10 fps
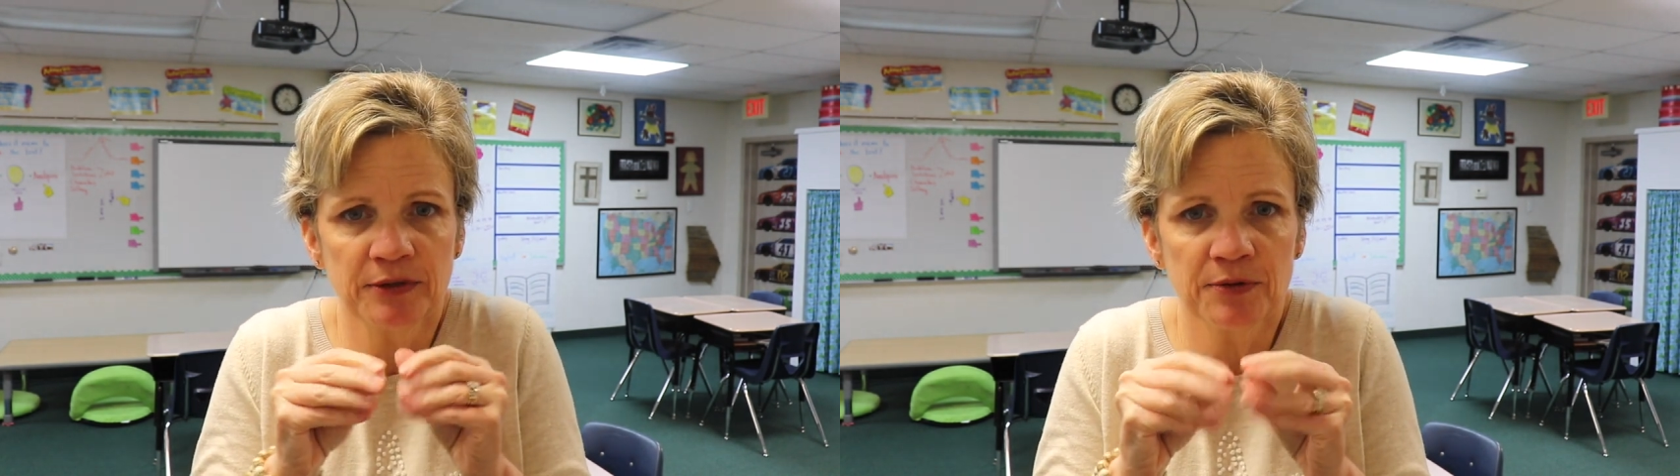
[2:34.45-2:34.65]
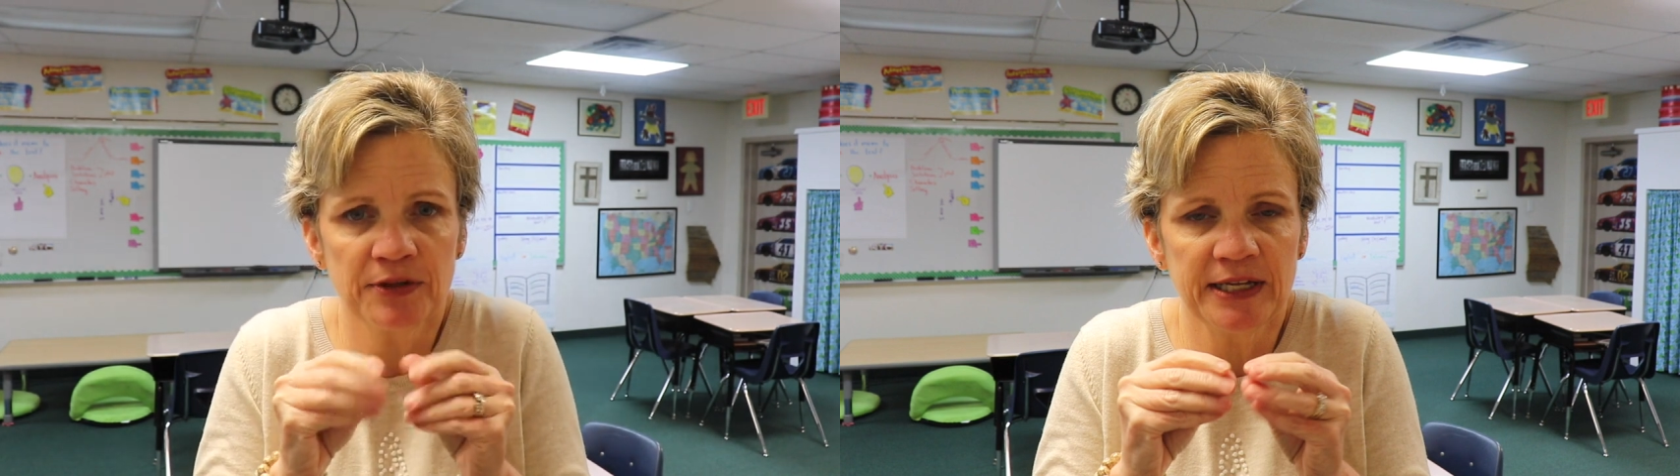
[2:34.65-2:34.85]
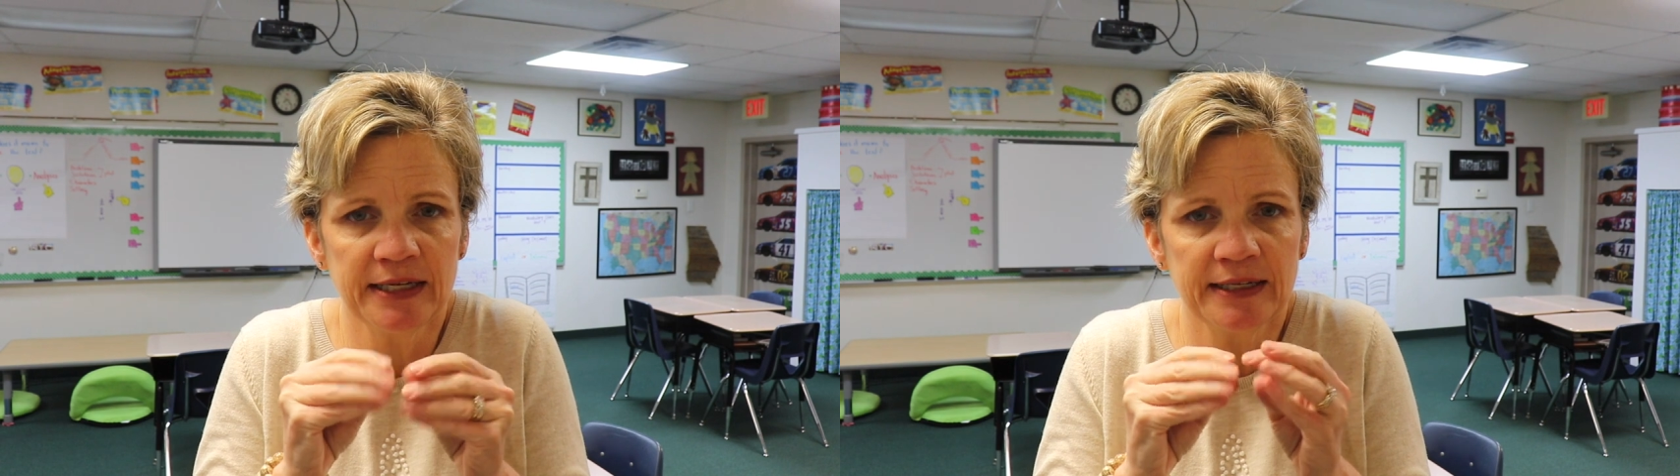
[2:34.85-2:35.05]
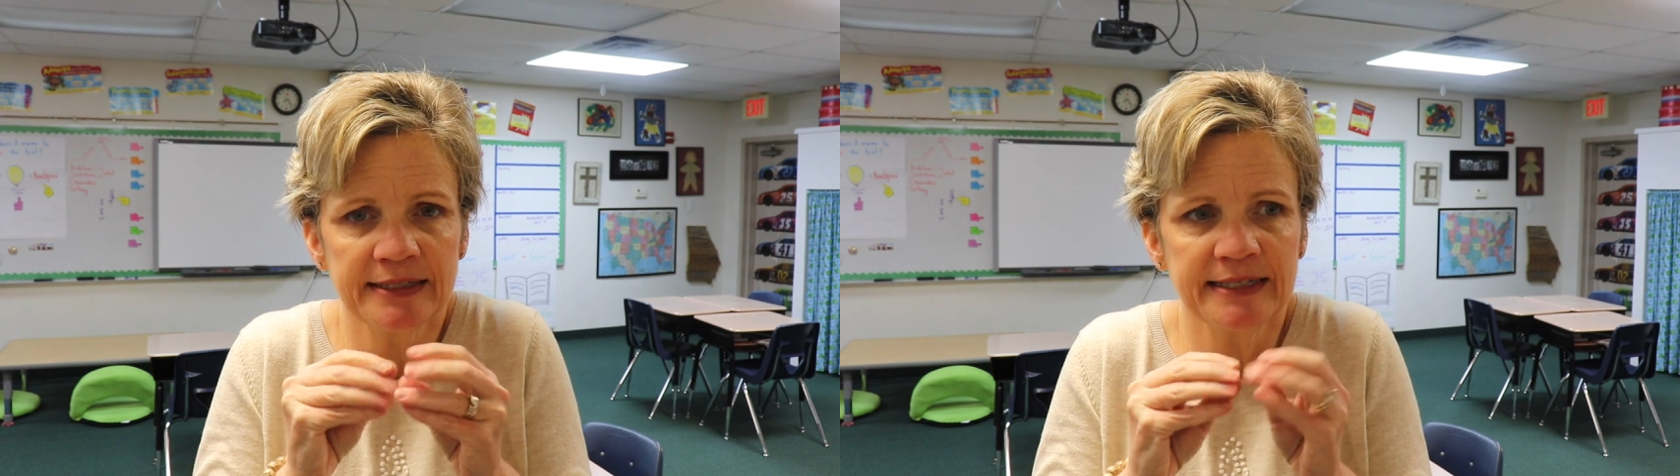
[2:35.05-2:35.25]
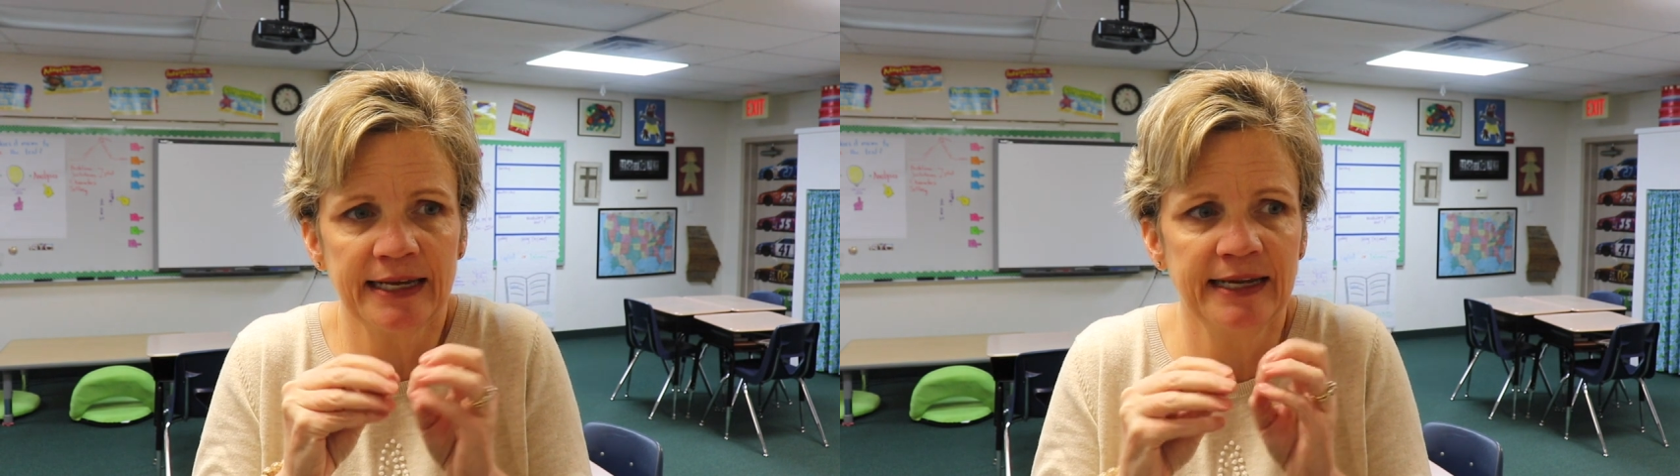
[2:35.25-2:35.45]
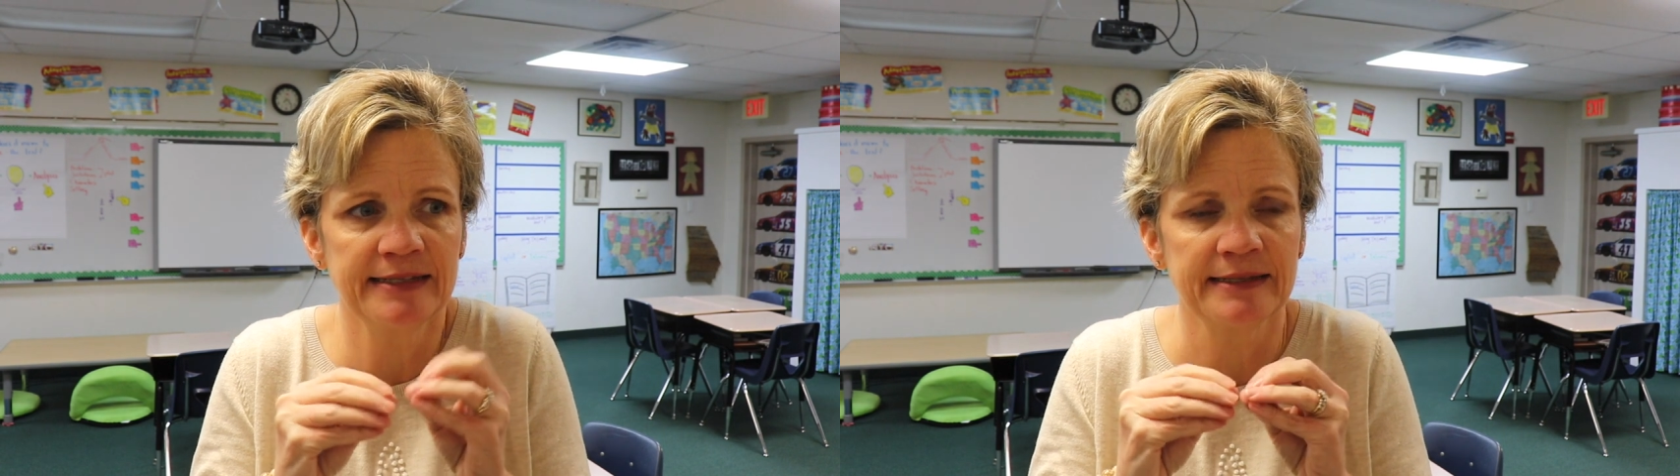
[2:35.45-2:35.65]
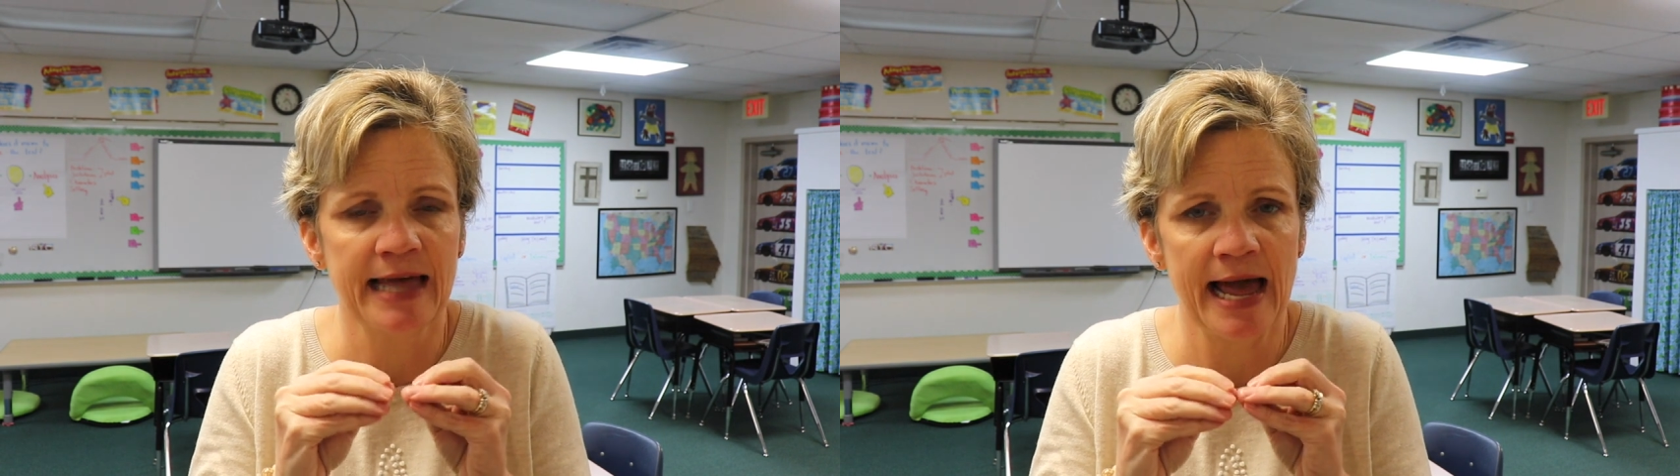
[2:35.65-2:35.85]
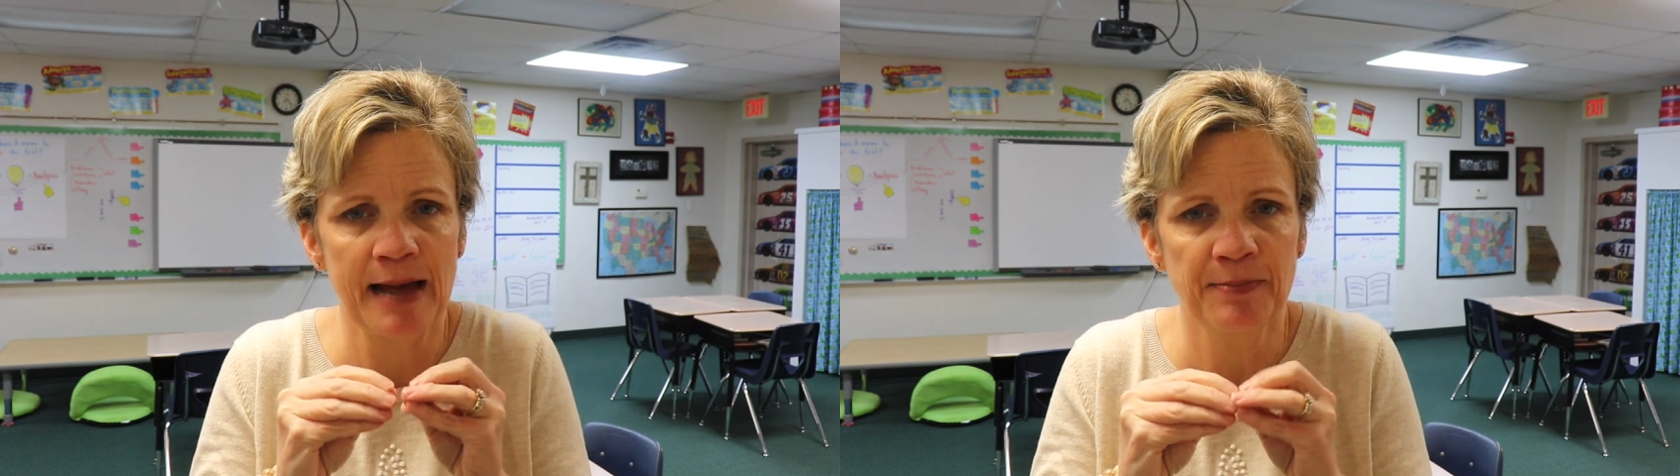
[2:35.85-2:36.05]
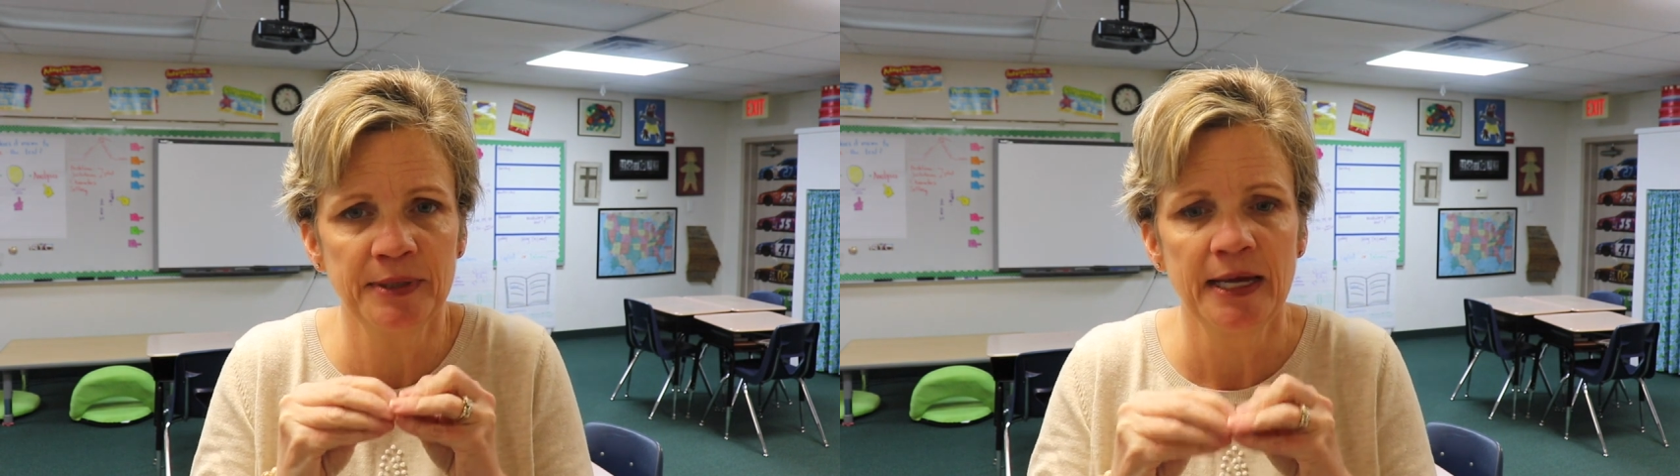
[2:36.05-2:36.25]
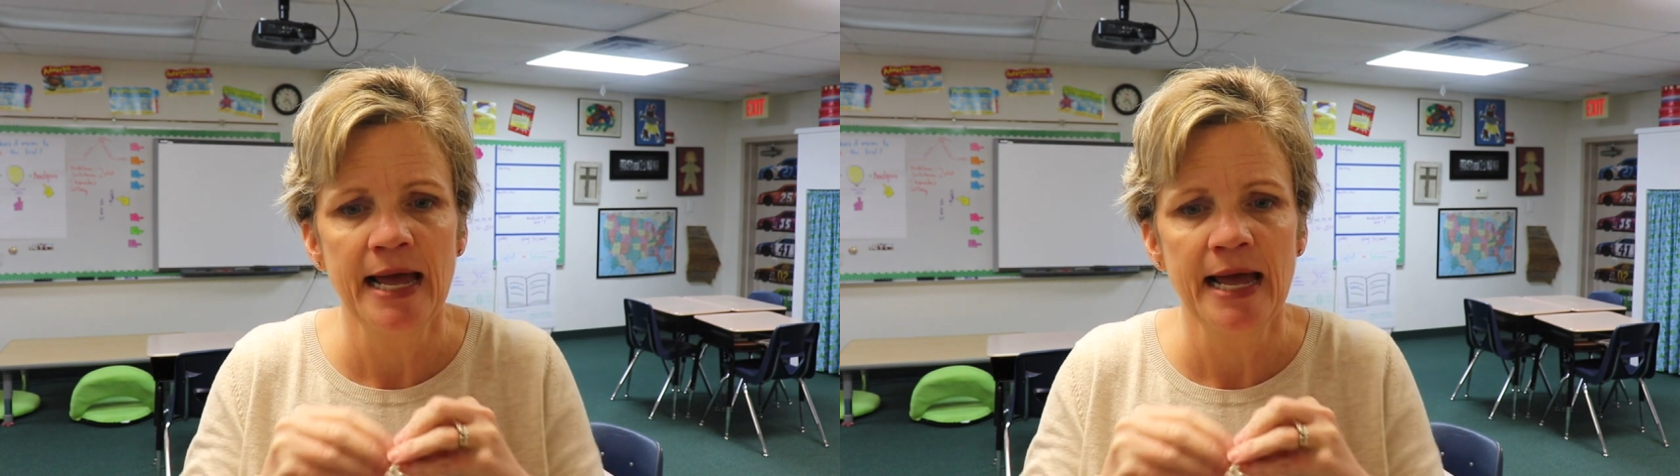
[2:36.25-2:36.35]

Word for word: little things in his lap